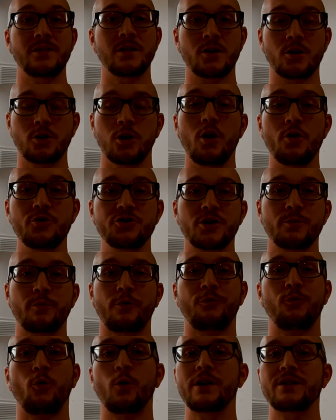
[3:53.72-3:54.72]
the enclosure
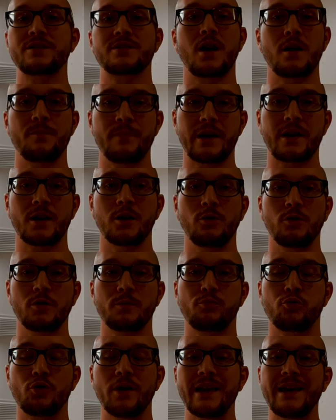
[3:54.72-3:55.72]
before you start making it
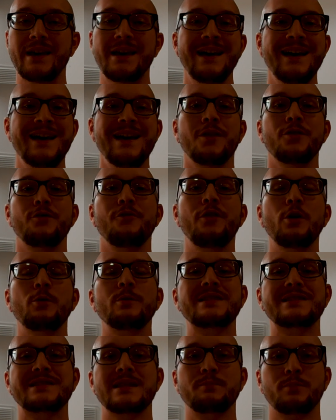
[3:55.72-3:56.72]
look pretty. The
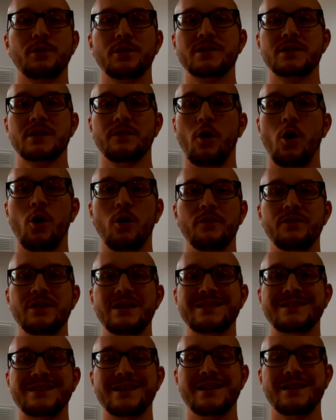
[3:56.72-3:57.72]
very simplest of all of
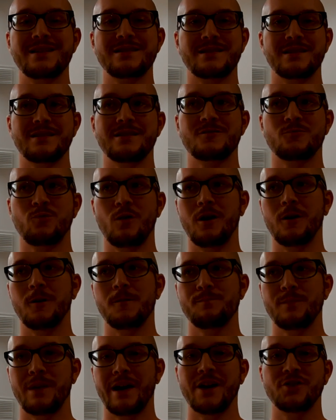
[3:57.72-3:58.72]
these things is,
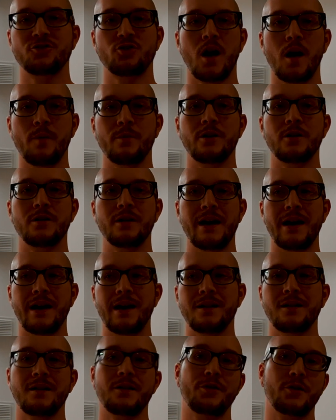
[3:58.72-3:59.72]
well, a hydrometer
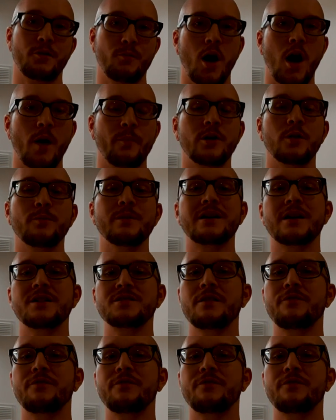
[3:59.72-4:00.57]
and a thermometer, because